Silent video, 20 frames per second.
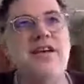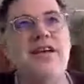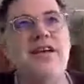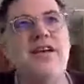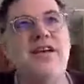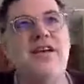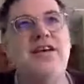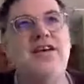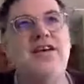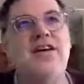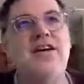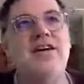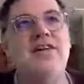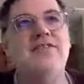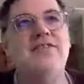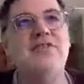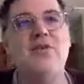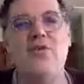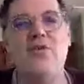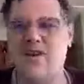just a couple.
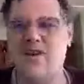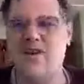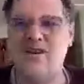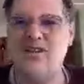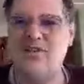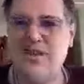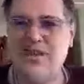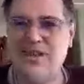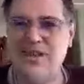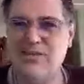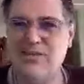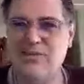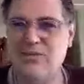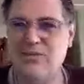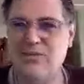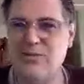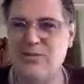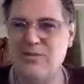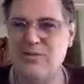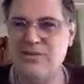I don't think
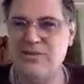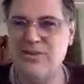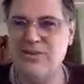it wasn't